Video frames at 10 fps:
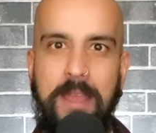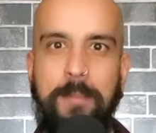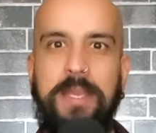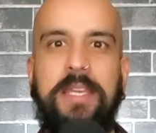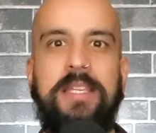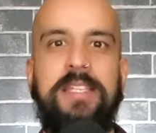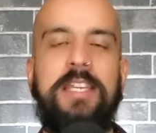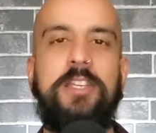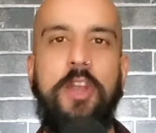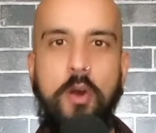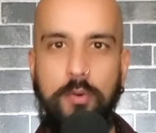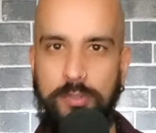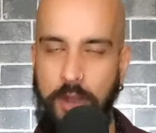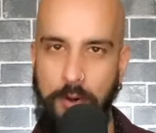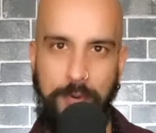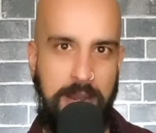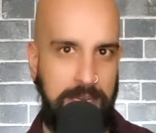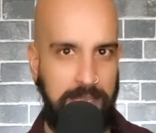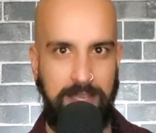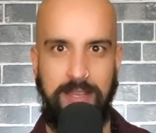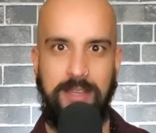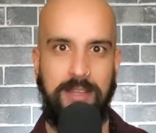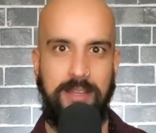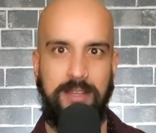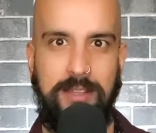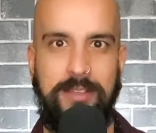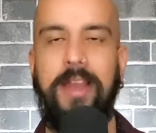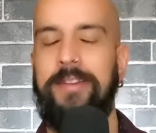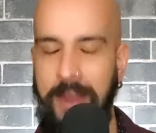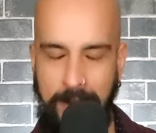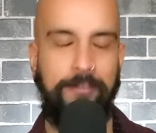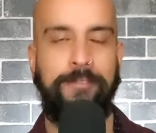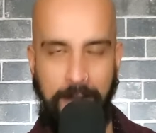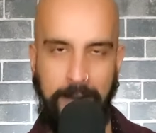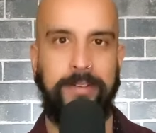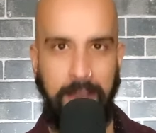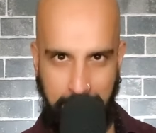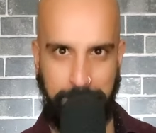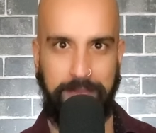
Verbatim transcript: because He knows already you are done fucked up.